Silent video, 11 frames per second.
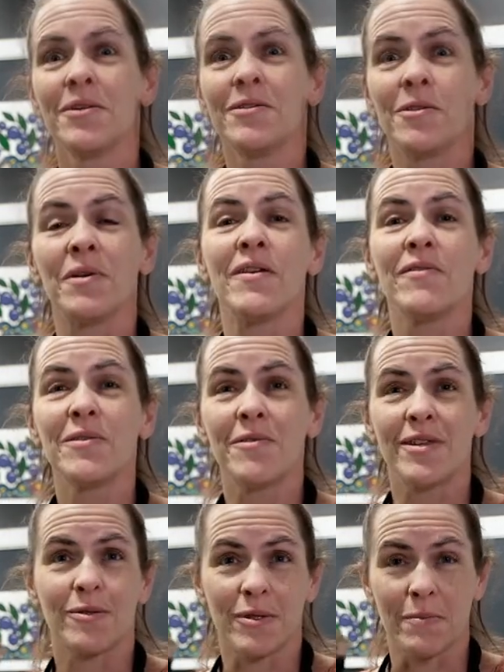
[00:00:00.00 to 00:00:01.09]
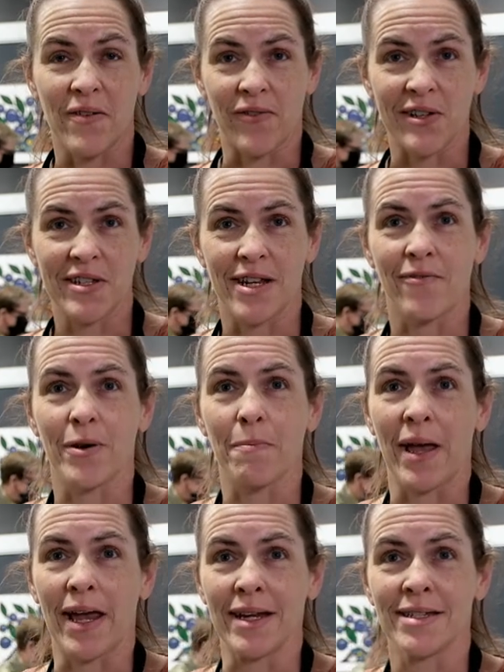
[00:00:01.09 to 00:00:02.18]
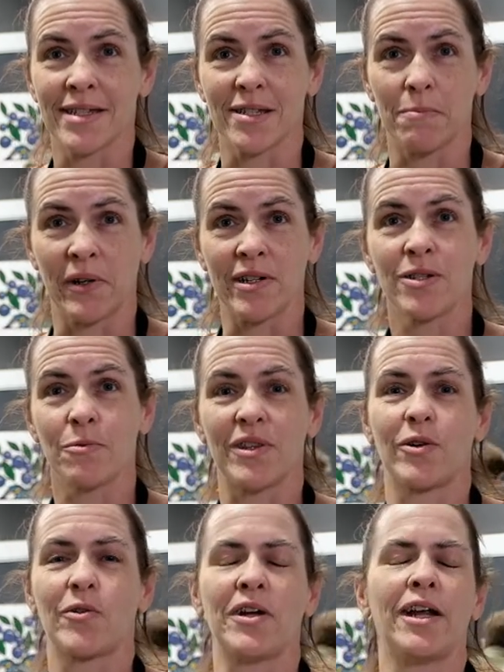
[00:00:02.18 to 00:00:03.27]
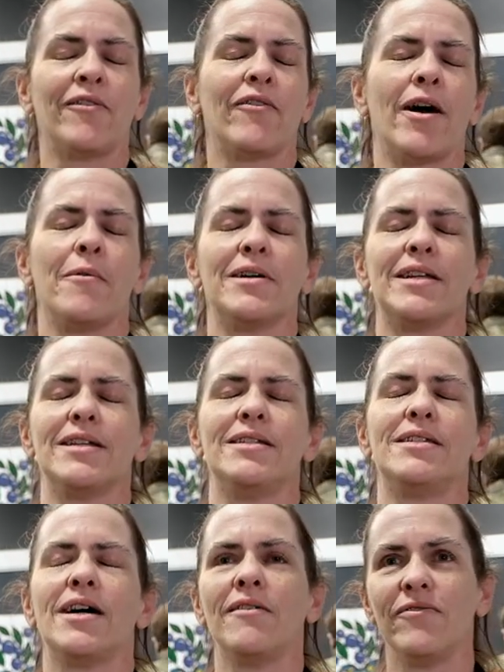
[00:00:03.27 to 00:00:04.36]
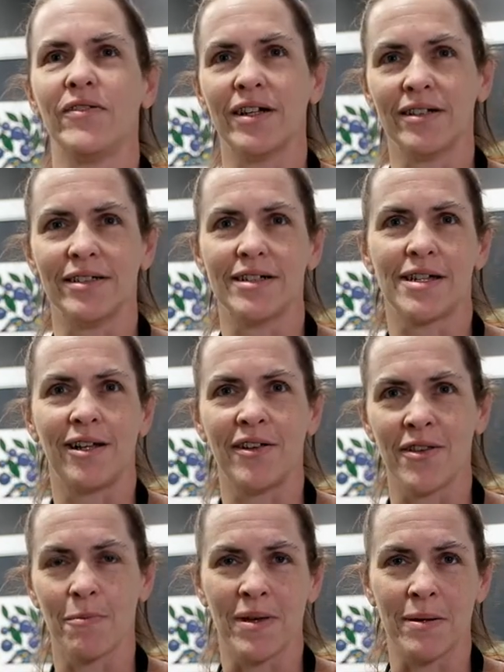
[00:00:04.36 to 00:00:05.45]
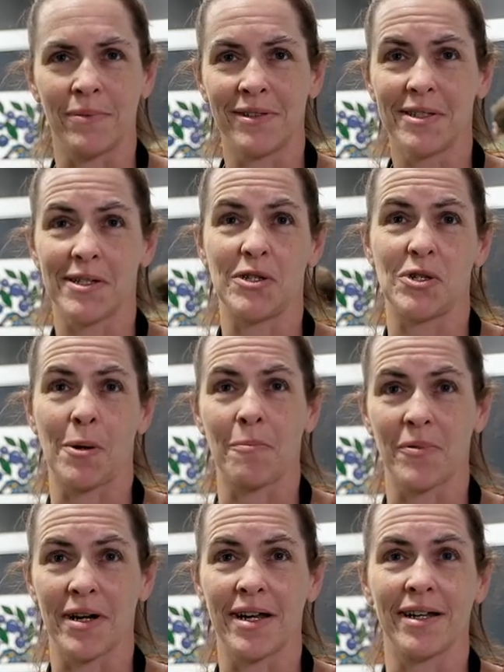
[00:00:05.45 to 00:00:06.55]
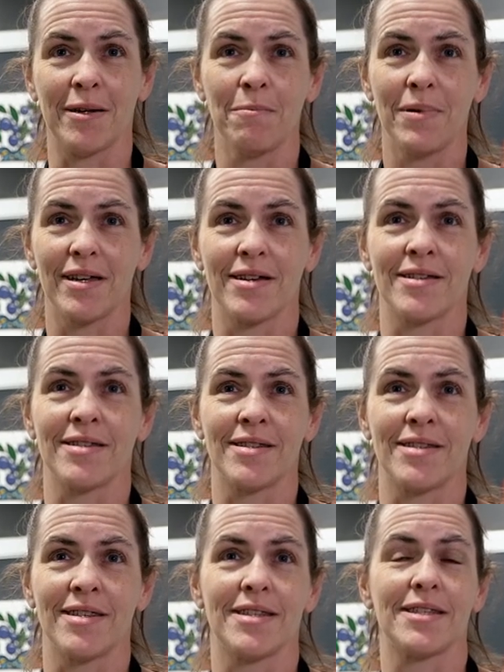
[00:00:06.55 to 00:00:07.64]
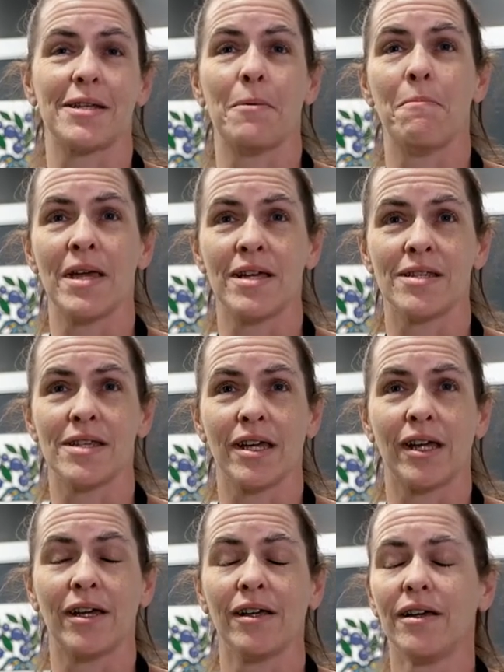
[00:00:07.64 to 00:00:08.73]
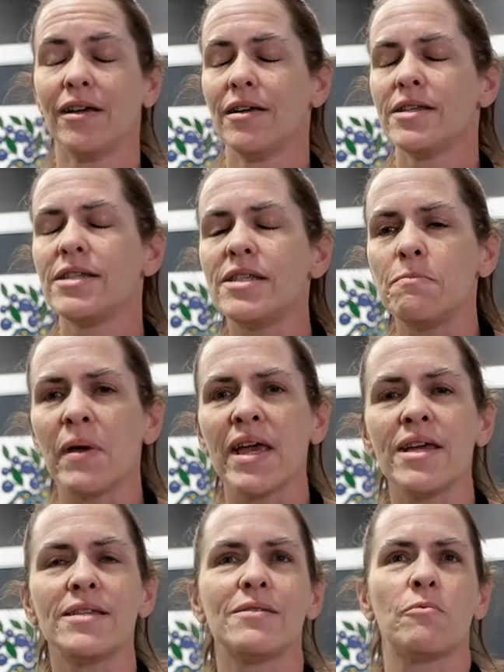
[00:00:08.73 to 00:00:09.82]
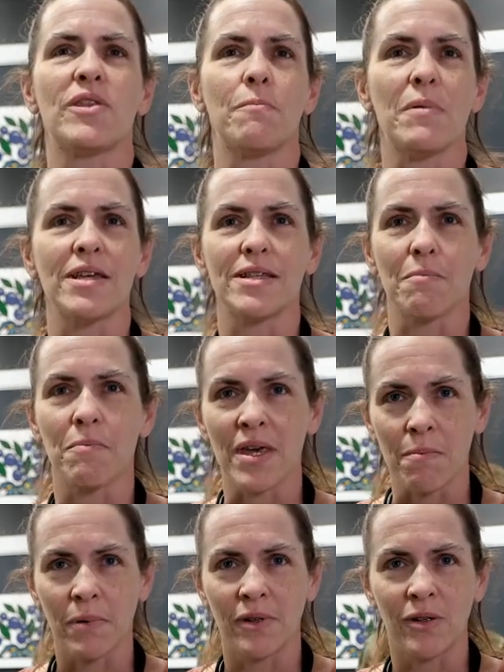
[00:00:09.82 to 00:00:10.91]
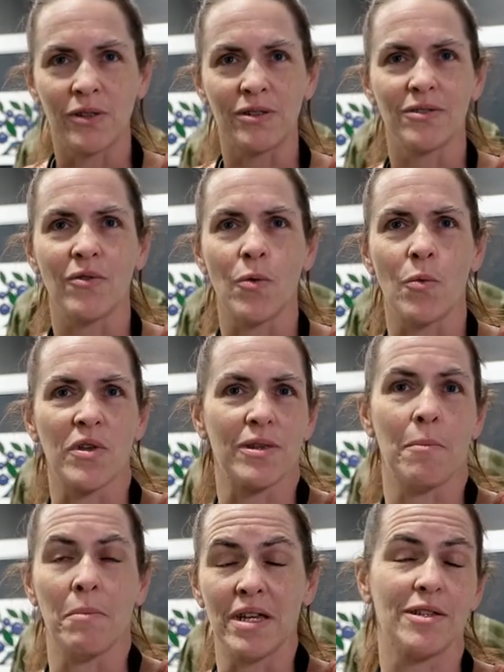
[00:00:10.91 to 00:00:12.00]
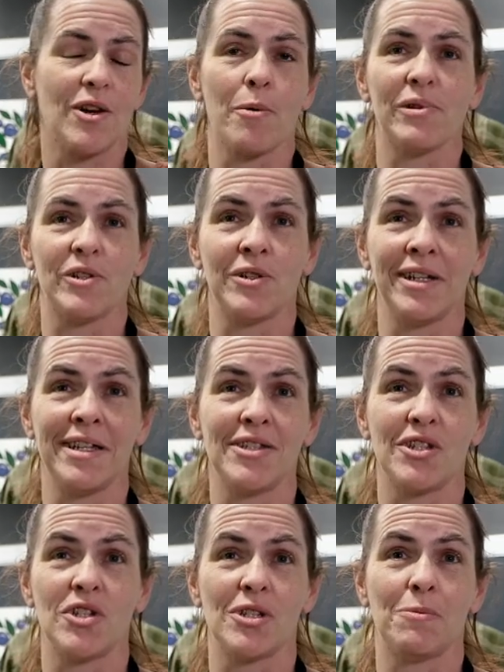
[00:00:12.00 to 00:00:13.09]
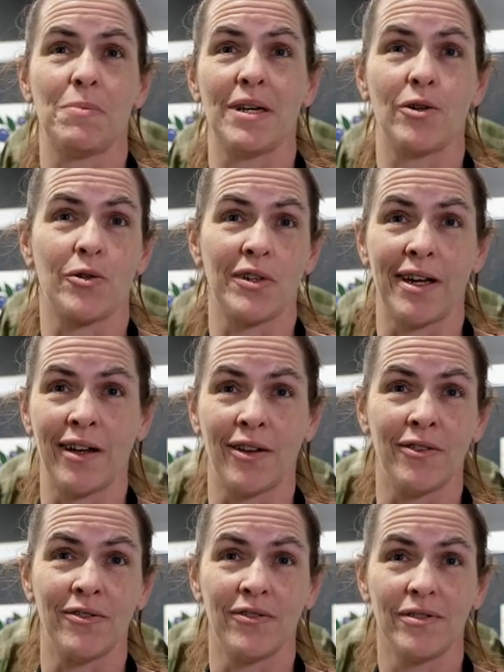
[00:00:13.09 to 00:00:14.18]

So even though this was my first ever paint experience with the creative, I would definitely tell other people to jump right in because this is an amazing space with amazing people with amazing opportunities to just be creative.